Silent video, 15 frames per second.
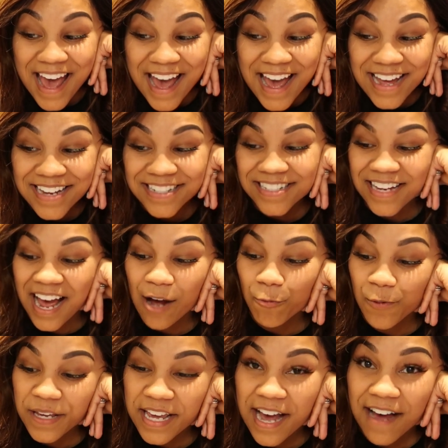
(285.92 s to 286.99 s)
And
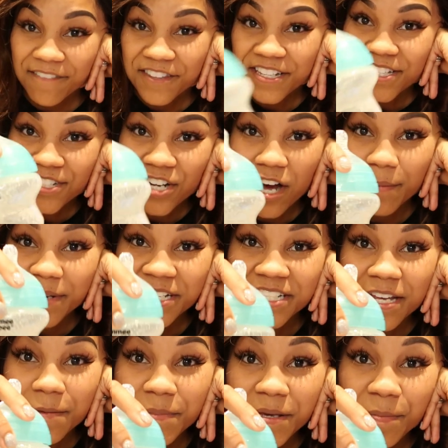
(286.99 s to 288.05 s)
we have these Tommee
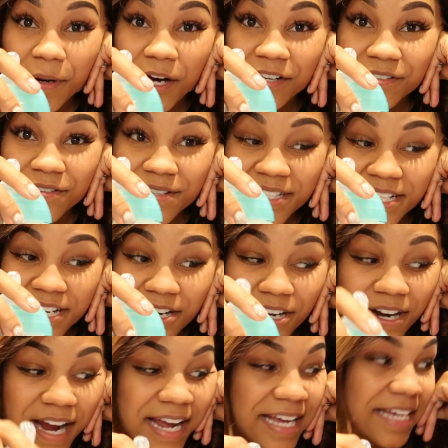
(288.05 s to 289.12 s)
Tippee bottles
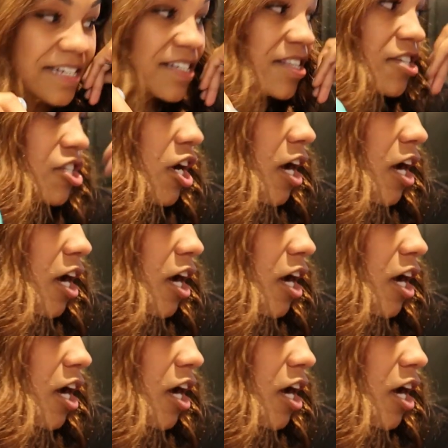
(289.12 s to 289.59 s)
here, and the